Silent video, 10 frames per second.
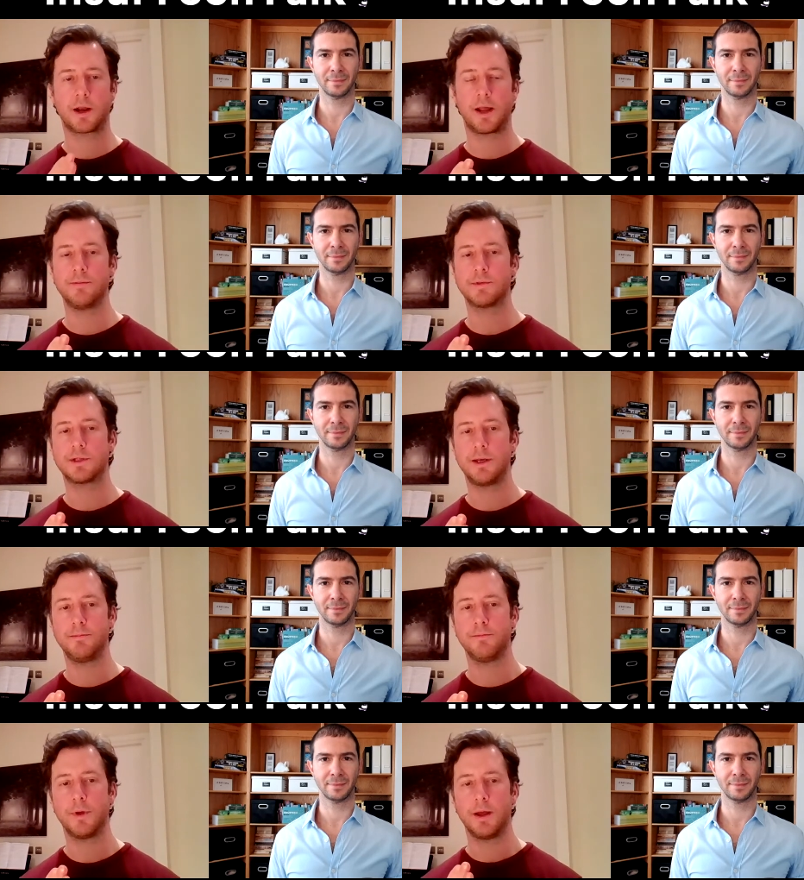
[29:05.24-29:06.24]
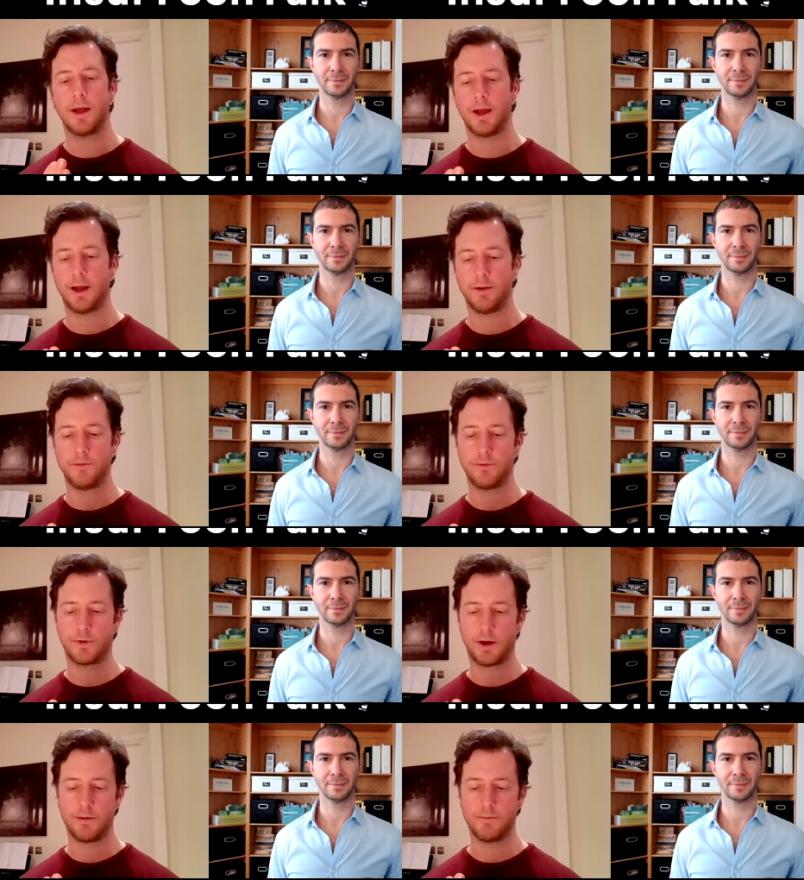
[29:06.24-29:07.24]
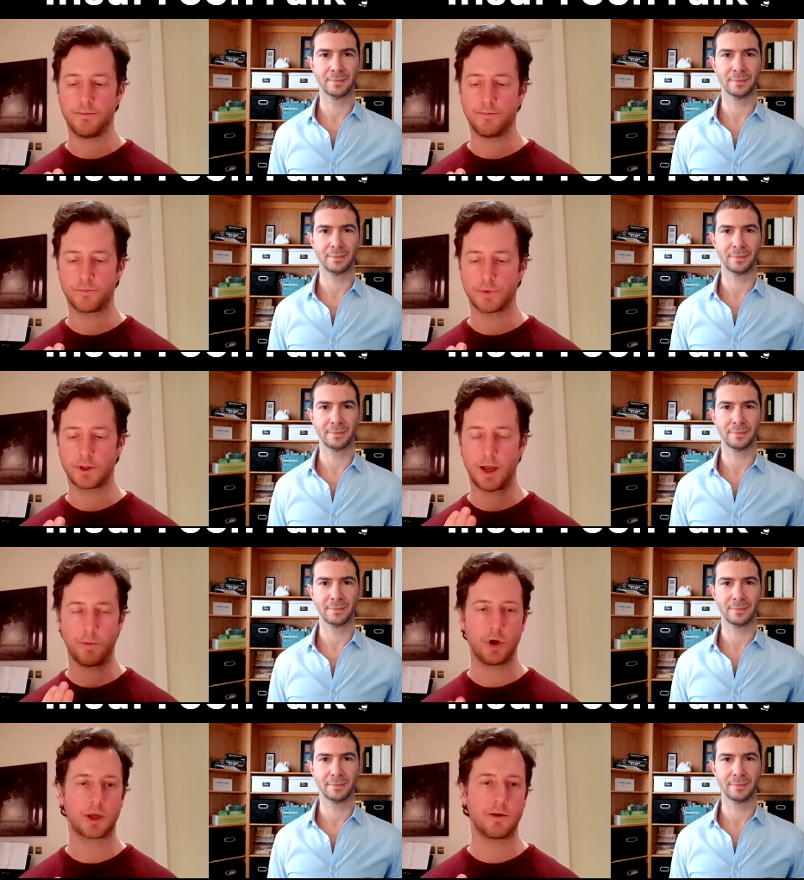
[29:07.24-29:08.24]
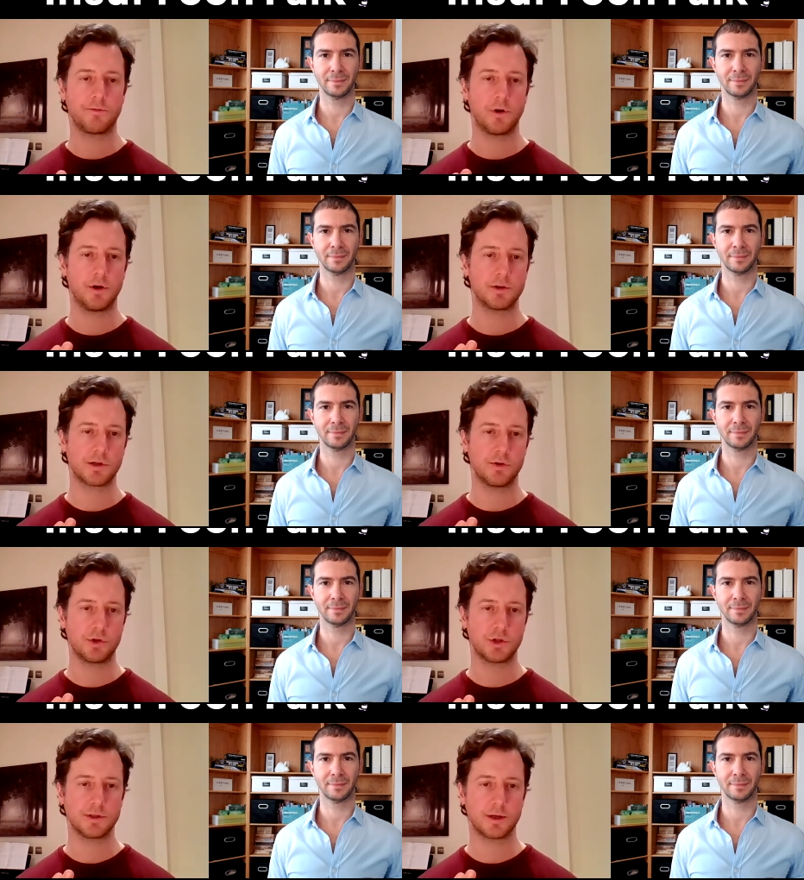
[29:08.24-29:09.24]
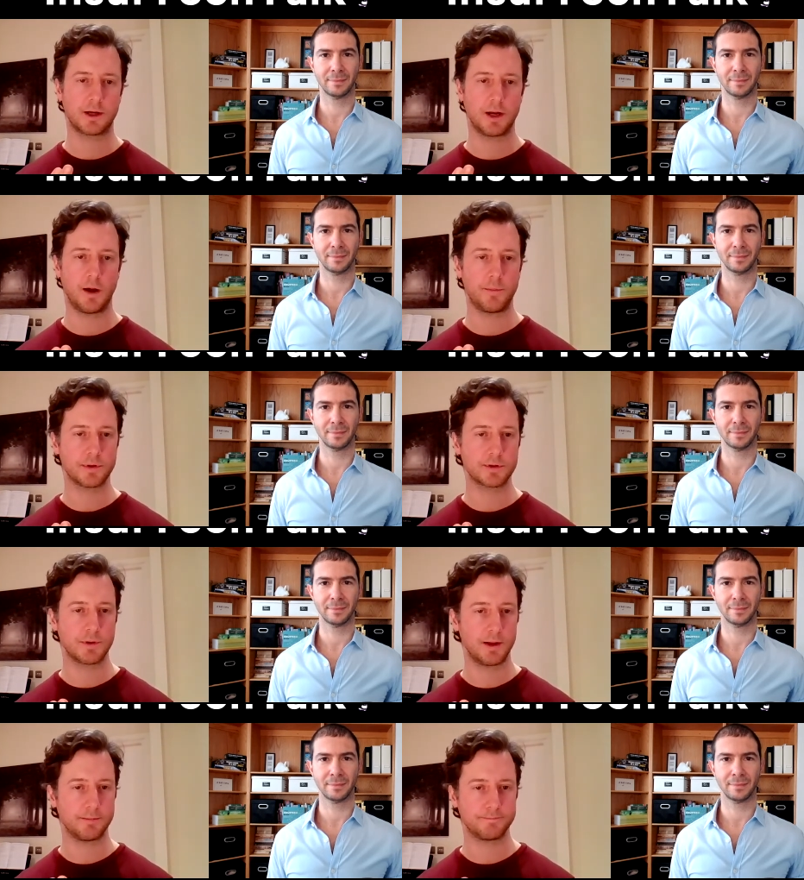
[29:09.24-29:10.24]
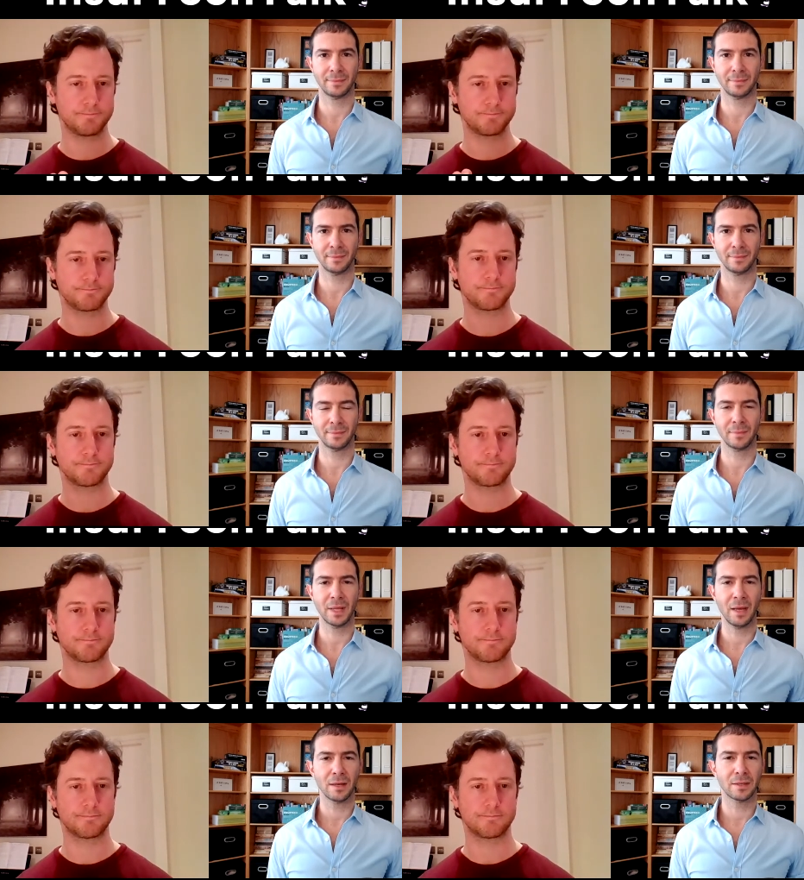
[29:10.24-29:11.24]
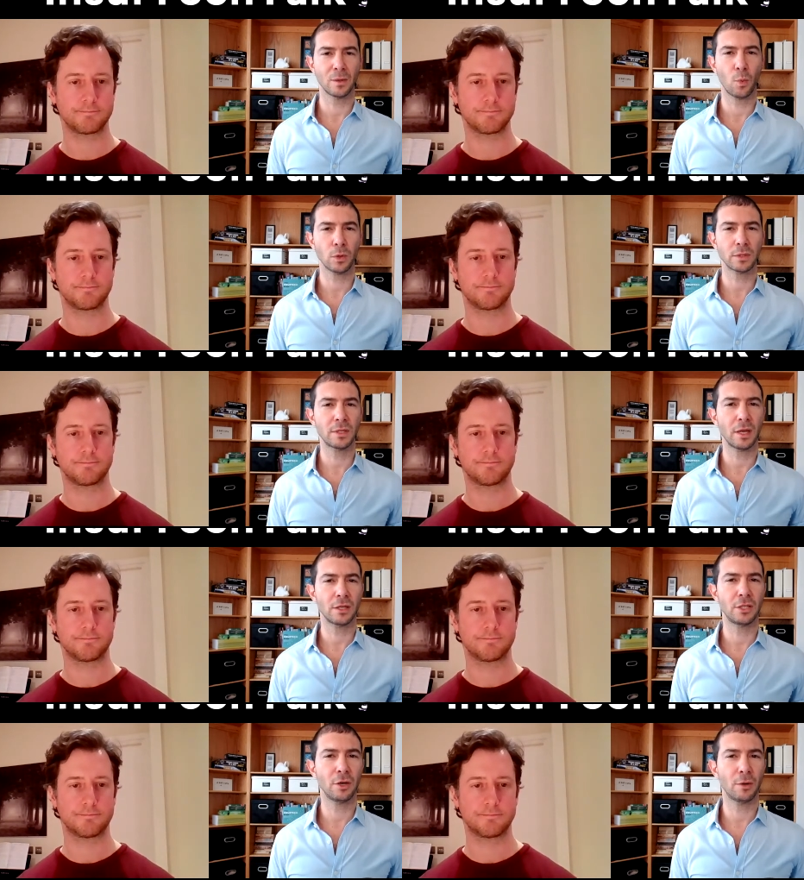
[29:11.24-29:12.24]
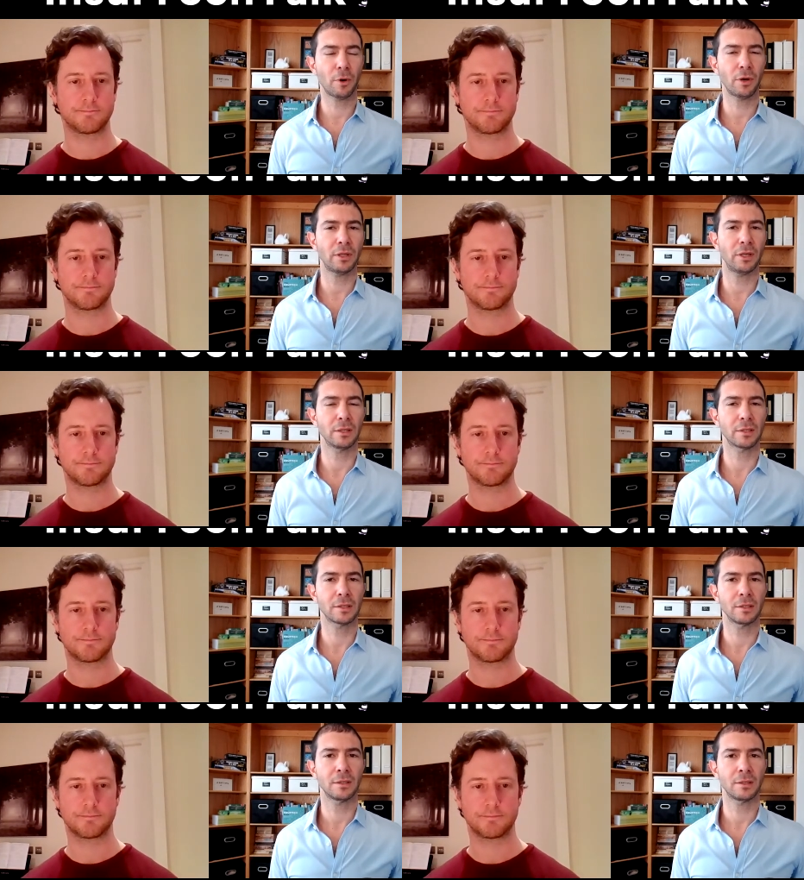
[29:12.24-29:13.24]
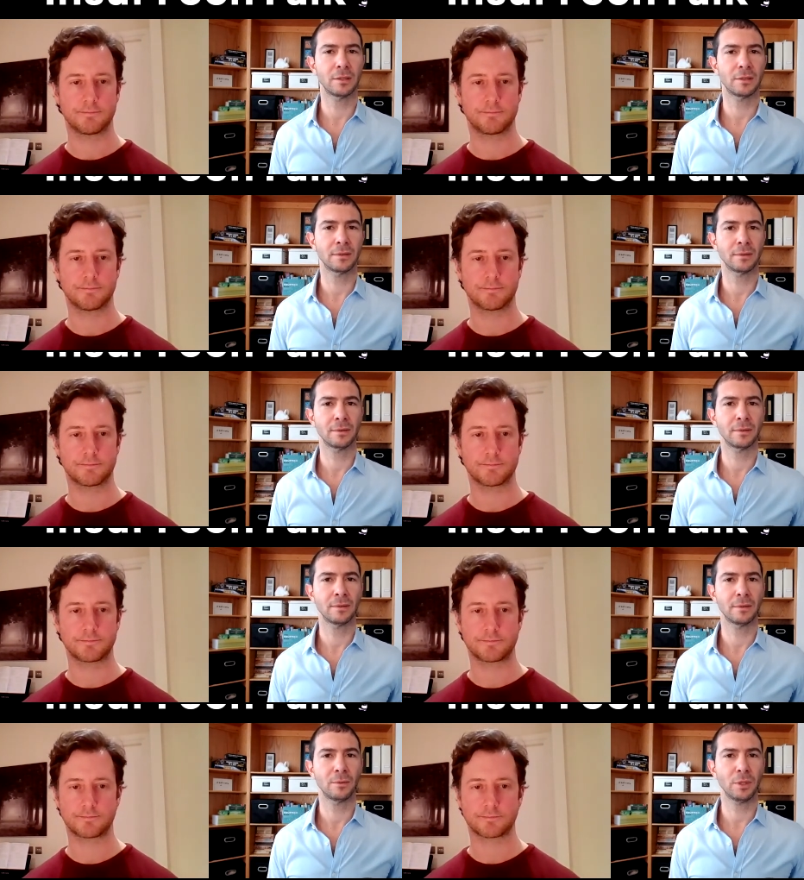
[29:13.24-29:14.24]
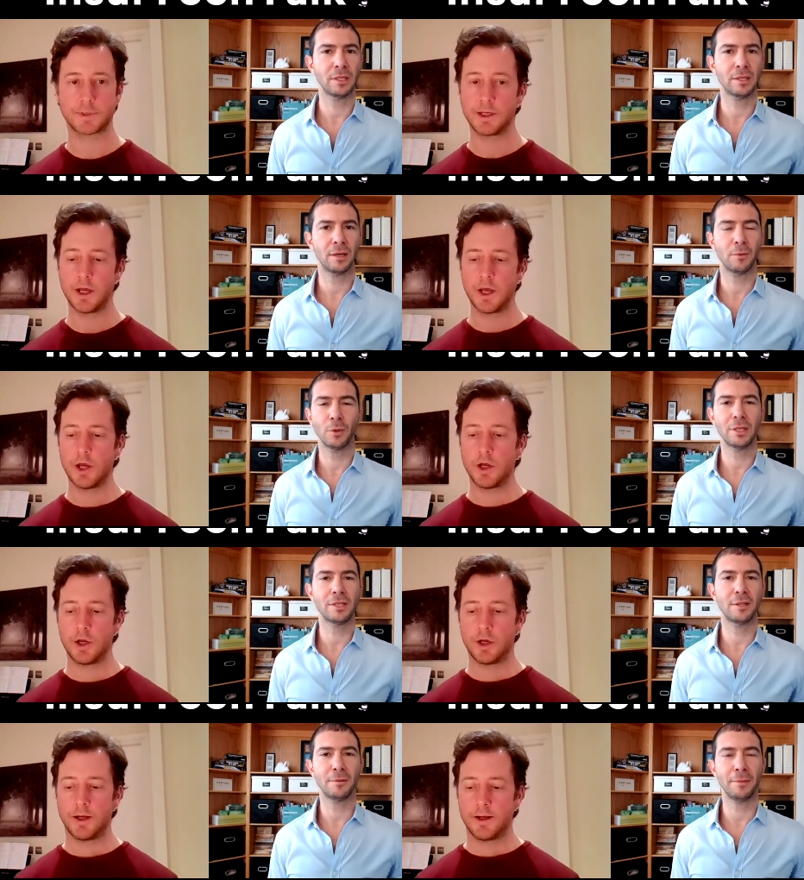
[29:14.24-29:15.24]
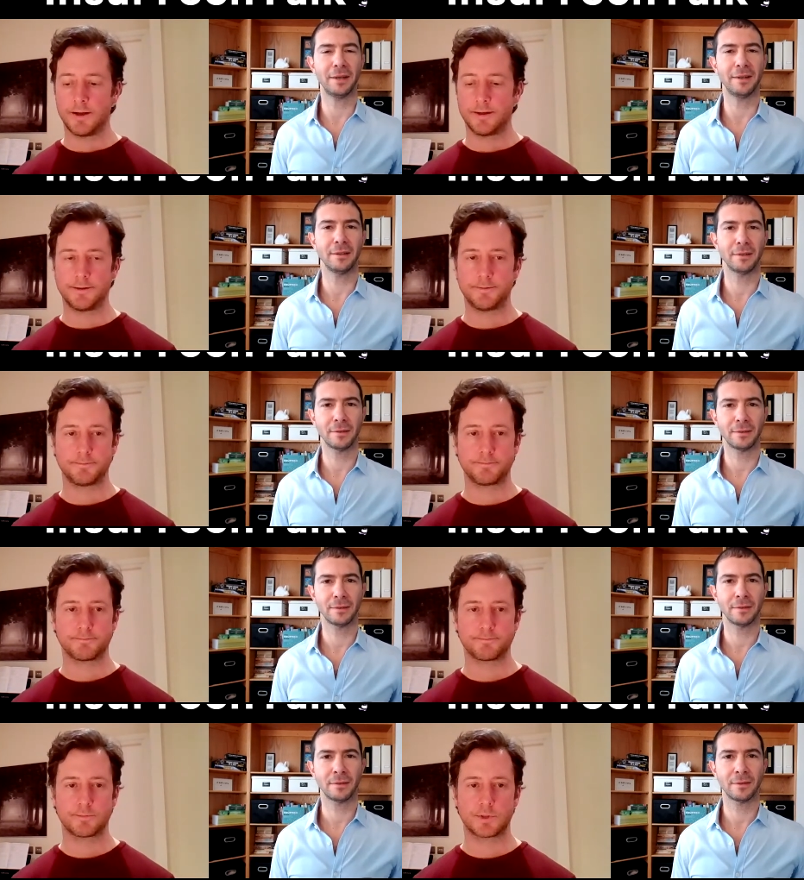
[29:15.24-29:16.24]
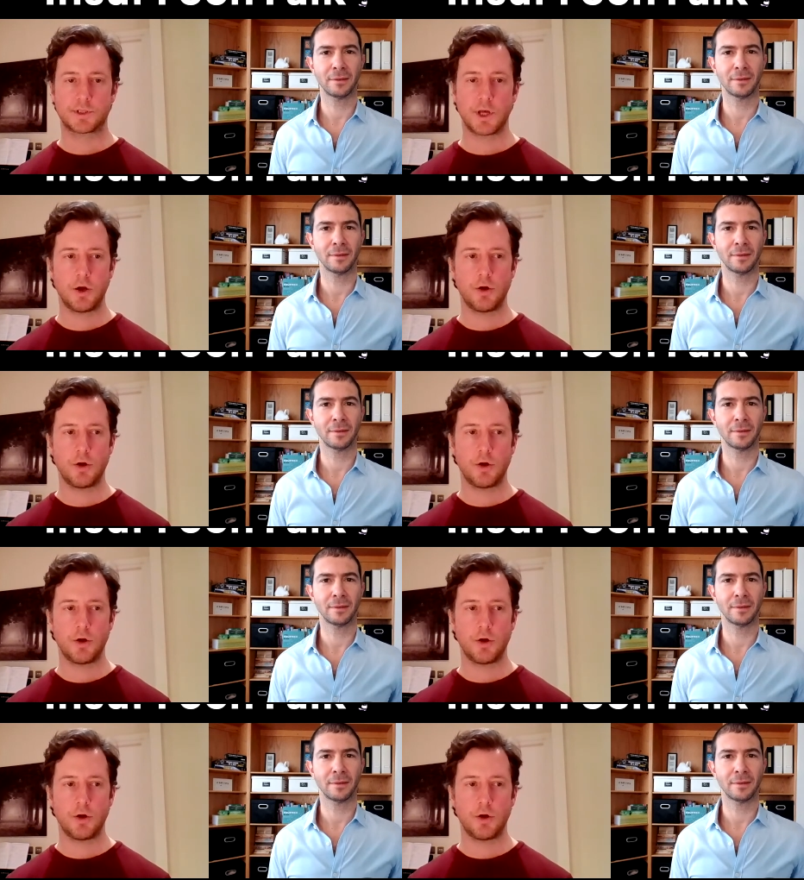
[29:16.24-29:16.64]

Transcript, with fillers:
Speaker 1: claims team. And um, yeah, we're looking for solutions that can help us with that.
Speaker 2: So what's the geopolitics? What does it what does it
Speaker 1: mean? So